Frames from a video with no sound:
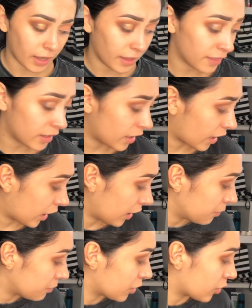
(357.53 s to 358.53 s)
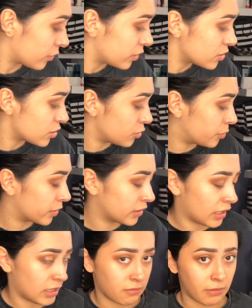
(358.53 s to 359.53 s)
And then I'm going to put
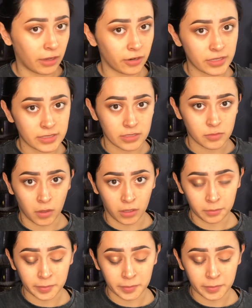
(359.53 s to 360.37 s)
that in my crease as well,